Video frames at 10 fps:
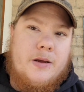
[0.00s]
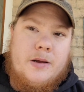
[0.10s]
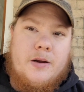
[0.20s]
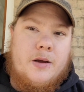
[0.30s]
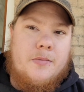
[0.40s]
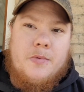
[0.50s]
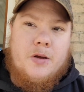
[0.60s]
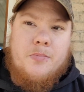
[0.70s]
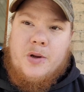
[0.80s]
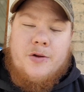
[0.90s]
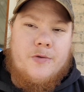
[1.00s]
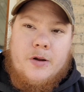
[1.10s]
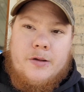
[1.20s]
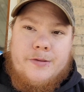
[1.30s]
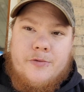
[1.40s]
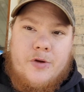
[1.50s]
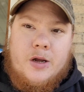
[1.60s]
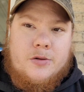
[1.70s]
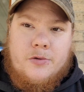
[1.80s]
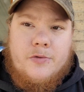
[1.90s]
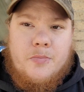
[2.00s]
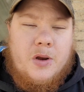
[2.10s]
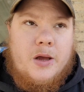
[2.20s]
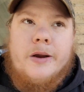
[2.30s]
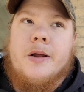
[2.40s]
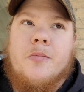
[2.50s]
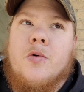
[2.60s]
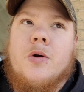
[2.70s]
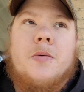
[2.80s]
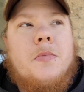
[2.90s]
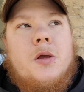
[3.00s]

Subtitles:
And I'm not patronizing Tractor Supply anymore.